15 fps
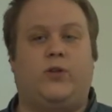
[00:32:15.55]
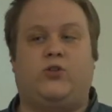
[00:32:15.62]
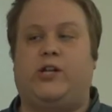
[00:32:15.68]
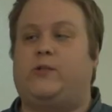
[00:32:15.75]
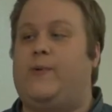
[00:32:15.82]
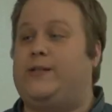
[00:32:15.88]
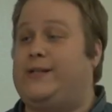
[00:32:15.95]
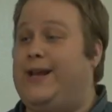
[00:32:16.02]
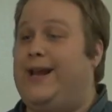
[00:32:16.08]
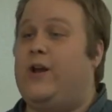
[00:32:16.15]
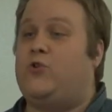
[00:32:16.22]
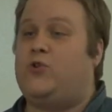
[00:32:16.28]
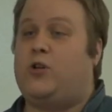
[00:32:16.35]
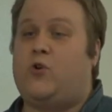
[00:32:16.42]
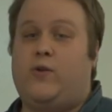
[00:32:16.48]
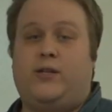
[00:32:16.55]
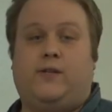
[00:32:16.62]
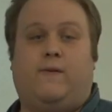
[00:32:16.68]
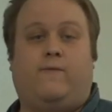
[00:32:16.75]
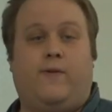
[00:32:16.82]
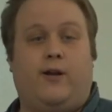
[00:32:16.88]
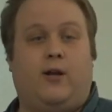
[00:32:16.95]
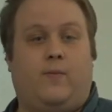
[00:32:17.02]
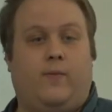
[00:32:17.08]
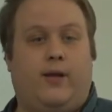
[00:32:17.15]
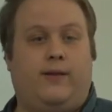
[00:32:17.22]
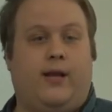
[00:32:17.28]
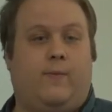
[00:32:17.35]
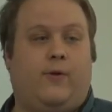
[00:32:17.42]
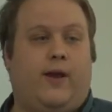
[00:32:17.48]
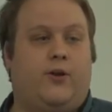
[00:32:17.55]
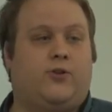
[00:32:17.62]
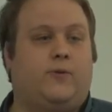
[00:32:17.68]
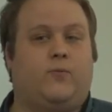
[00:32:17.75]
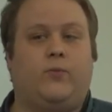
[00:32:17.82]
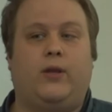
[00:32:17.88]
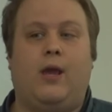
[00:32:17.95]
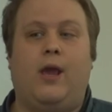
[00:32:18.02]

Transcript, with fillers: So that's basically 800 degrees of freedom in the application.